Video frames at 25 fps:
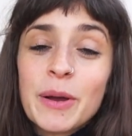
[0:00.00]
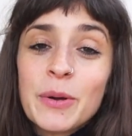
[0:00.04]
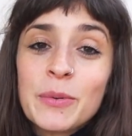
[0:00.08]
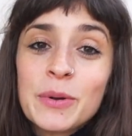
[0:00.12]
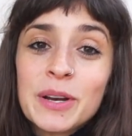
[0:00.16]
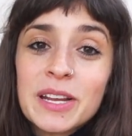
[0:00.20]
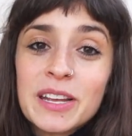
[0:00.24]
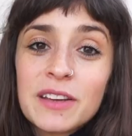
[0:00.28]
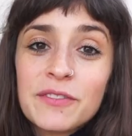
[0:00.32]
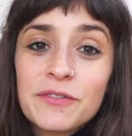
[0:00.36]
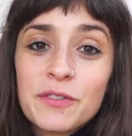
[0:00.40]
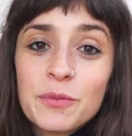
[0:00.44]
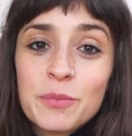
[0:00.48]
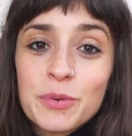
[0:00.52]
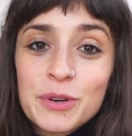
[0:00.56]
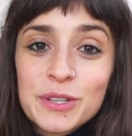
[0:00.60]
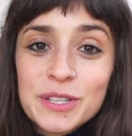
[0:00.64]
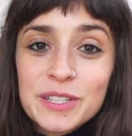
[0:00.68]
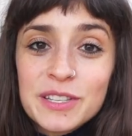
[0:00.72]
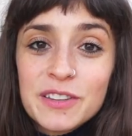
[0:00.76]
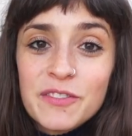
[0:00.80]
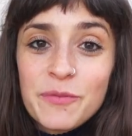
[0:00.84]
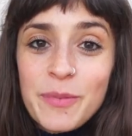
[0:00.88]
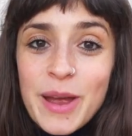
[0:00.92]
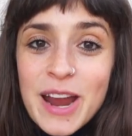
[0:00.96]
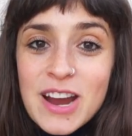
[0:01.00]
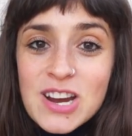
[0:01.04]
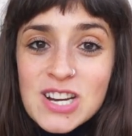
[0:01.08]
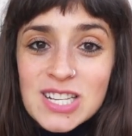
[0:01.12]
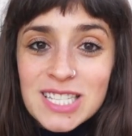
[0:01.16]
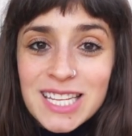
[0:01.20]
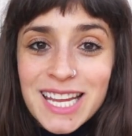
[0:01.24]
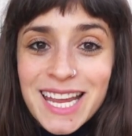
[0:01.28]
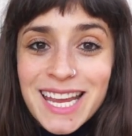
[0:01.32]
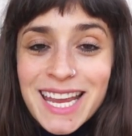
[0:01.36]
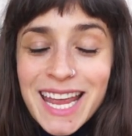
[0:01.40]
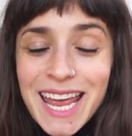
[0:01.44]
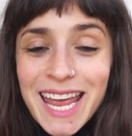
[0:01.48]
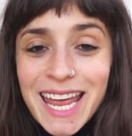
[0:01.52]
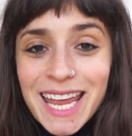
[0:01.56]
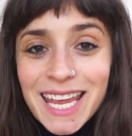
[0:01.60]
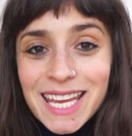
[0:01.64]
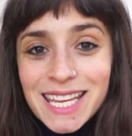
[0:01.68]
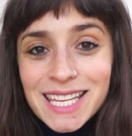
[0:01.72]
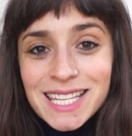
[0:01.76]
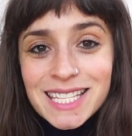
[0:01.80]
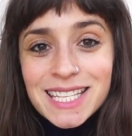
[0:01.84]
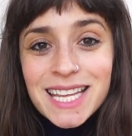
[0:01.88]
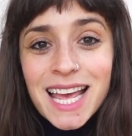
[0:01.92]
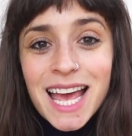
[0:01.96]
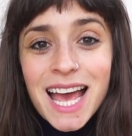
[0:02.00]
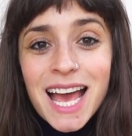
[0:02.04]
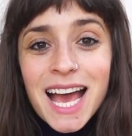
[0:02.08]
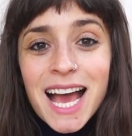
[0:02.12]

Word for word: I want to give for positive parenting is